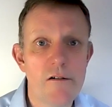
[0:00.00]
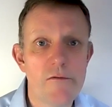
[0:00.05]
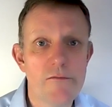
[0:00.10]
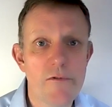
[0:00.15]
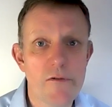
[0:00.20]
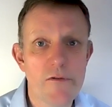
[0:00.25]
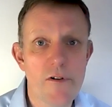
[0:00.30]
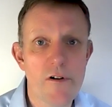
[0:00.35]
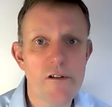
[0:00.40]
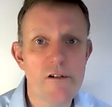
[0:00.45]

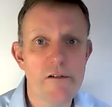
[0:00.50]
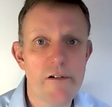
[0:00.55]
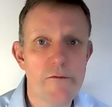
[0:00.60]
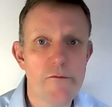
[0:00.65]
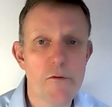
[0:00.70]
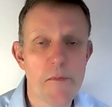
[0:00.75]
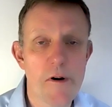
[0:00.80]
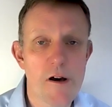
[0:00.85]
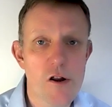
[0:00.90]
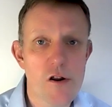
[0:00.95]
for further
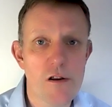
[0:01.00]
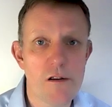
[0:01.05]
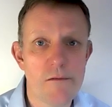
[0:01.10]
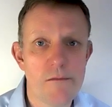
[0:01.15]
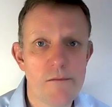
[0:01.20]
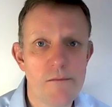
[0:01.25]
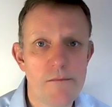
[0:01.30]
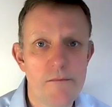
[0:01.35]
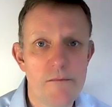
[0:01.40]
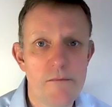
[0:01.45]
information.
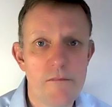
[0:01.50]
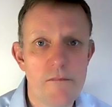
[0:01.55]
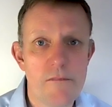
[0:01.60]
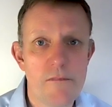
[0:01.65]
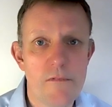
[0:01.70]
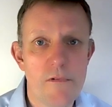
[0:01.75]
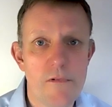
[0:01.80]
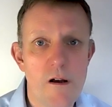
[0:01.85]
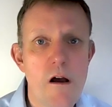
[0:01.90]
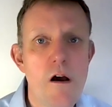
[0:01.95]

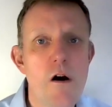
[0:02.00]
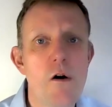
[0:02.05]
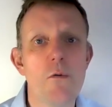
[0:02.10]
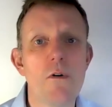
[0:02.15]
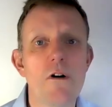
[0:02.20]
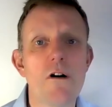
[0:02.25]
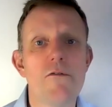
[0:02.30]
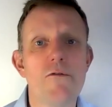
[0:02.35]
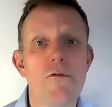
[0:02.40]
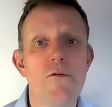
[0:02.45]

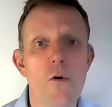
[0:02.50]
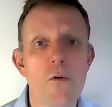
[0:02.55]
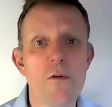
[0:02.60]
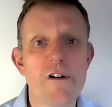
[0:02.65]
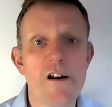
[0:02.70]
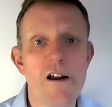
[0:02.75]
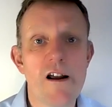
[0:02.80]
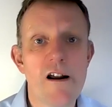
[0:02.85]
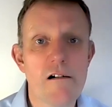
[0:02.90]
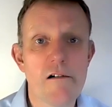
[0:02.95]
We look forward
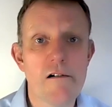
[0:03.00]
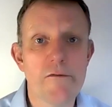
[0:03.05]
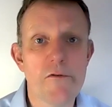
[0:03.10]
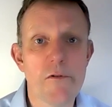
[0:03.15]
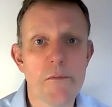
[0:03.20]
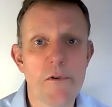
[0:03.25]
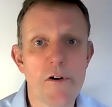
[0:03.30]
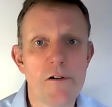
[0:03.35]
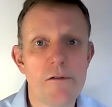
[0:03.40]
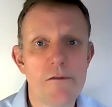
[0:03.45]
to hearing
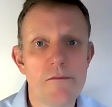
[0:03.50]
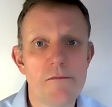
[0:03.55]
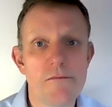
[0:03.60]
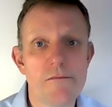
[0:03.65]
from you.